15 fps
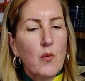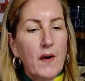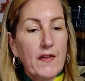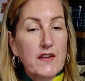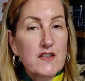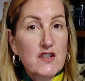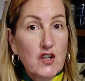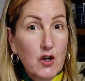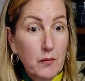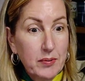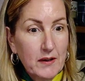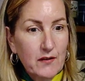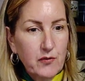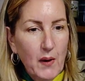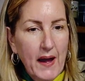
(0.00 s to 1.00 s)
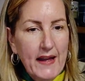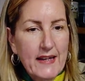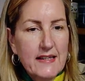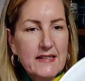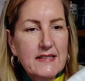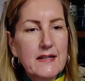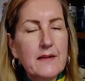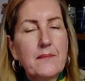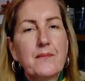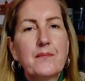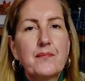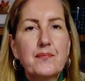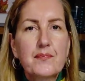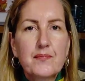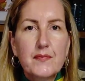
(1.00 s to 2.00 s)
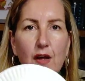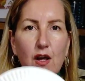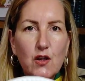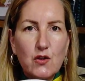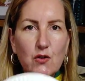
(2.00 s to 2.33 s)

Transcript: Well, there's a couple of ways.